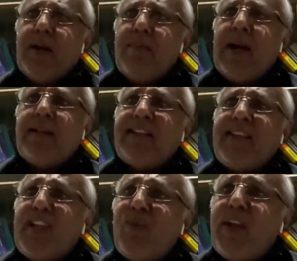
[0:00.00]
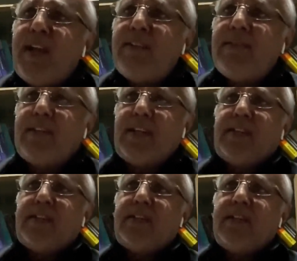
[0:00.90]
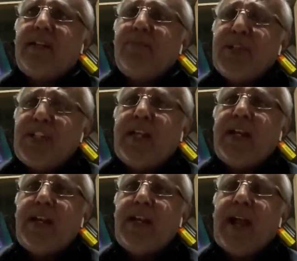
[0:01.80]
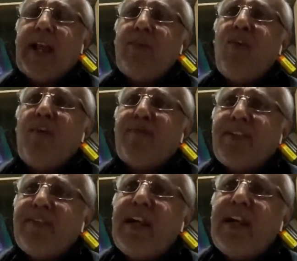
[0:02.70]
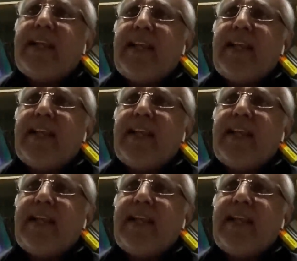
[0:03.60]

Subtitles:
among the security agencies, particularly, I know of several